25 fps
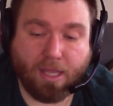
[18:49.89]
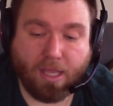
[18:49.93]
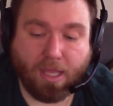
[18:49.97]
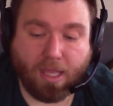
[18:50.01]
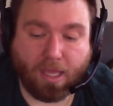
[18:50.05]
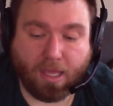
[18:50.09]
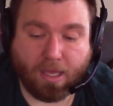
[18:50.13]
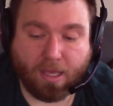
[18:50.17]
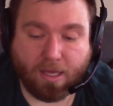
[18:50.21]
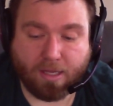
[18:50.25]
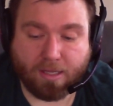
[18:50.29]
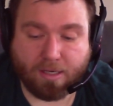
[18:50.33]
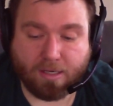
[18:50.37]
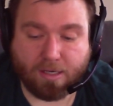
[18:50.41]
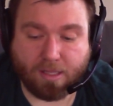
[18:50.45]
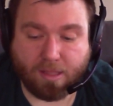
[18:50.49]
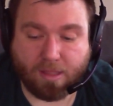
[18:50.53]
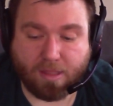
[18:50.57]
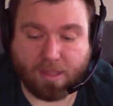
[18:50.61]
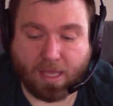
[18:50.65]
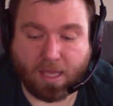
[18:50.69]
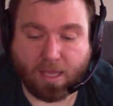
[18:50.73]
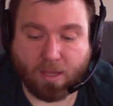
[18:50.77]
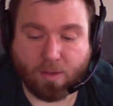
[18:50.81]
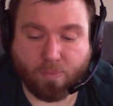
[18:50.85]
and
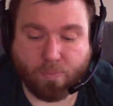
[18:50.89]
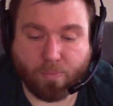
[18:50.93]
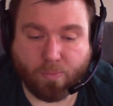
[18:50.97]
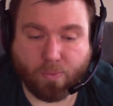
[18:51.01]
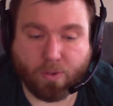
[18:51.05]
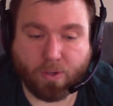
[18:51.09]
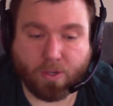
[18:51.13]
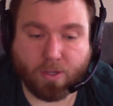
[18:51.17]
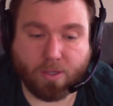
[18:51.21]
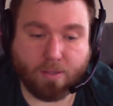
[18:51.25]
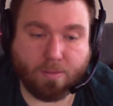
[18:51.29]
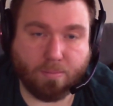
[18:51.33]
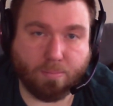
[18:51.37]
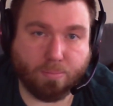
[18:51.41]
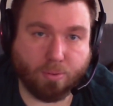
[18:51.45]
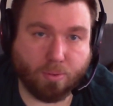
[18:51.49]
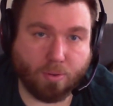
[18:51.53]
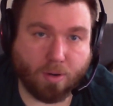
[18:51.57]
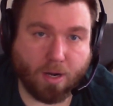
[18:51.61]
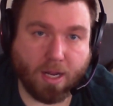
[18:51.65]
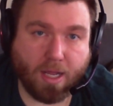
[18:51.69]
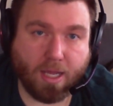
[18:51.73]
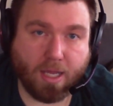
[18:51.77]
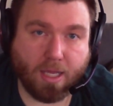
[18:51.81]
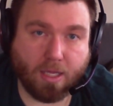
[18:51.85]
they would
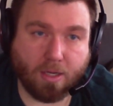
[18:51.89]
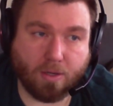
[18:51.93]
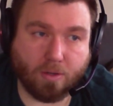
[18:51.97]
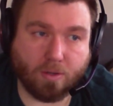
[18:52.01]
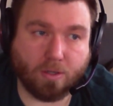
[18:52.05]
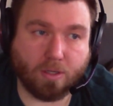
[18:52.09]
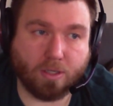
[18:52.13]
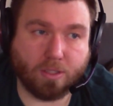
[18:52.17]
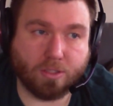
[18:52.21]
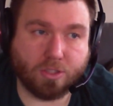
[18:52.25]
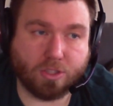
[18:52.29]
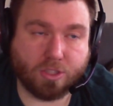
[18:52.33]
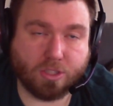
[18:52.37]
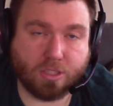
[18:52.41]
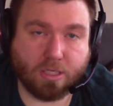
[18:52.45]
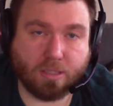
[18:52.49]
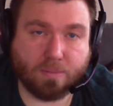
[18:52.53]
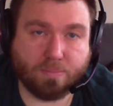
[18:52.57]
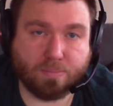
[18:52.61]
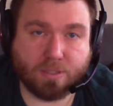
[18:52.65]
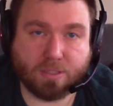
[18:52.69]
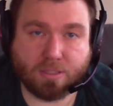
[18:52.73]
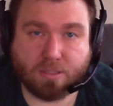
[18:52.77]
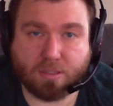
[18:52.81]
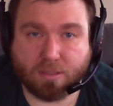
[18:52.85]
prey on
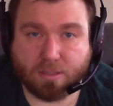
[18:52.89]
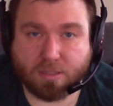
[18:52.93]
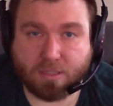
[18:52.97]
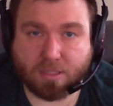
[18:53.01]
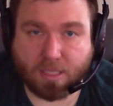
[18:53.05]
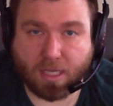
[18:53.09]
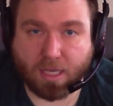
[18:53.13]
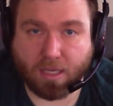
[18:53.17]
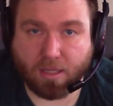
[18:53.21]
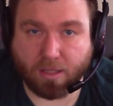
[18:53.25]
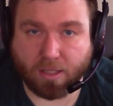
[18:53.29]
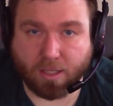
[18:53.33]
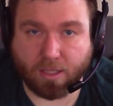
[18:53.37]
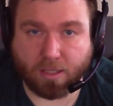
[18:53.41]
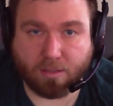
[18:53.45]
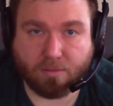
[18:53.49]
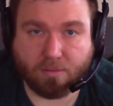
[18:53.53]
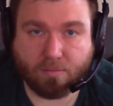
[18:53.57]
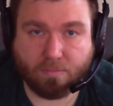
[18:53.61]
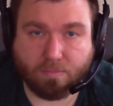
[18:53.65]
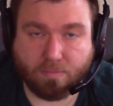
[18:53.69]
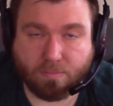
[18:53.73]
ships sailing